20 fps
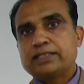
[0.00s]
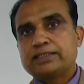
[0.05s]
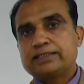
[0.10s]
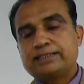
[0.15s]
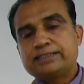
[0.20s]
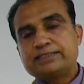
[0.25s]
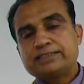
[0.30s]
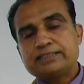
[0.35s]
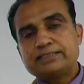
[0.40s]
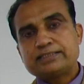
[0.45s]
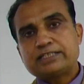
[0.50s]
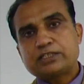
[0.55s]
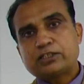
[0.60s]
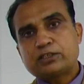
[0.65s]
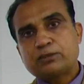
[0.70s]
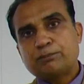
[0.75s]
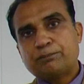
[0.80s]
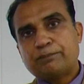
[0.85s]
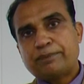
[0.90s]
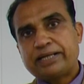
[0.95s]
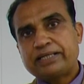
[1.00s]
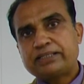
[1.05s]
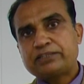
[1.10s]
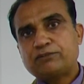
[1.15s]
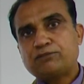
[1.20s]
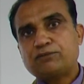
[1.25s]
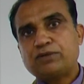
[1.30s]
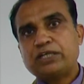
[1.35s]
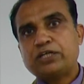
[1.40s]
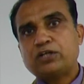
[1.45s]
This is the
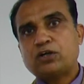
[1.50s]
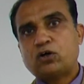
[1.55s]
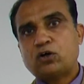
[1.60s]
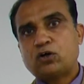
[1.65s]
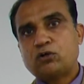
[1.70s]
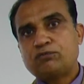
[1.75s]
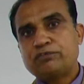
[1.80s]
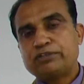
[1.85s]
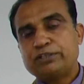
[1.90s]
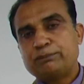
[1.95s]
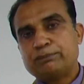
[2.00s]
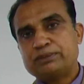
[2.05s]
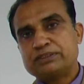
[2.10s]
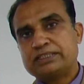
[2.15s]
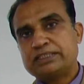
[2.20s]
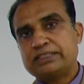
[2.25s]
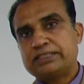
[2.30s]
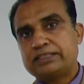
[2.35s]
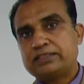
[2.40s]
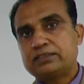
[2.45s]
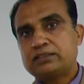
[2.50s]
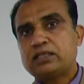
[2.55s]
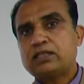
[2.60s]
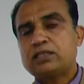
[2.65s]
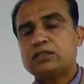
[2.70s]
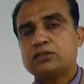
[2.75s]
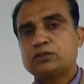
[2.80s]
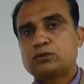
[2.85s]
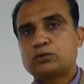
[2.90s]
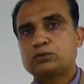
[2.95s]
compact way of representing
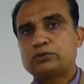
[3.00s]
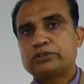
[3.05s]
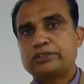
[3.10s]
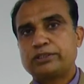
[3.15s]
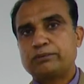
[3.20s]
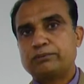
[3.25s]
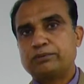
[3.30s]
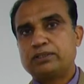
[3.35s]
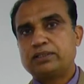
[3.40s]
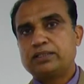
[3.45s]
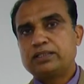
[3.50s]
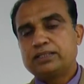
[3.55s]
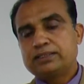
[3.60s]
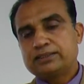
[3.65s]
the truth table.